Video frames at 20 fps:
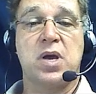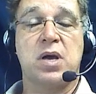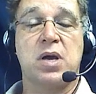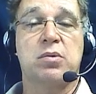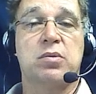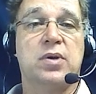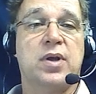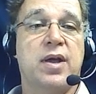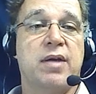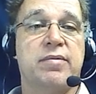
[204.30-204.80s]
I
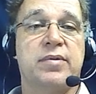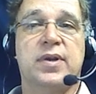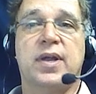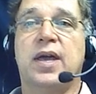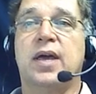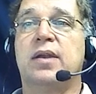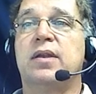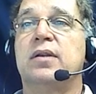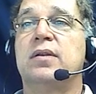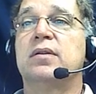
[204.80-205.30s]
won't have it
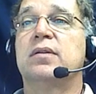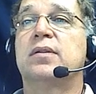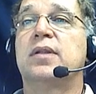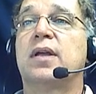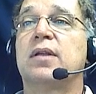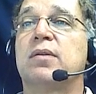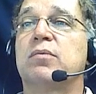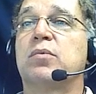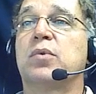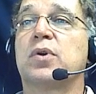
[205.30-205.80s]
added,
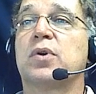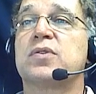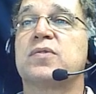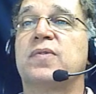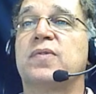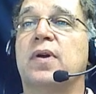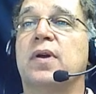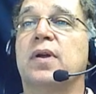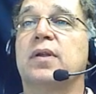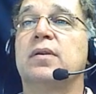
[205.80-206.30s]
that works
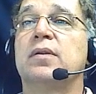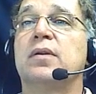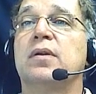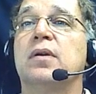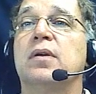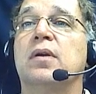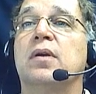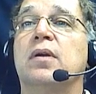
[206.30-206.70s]
fine.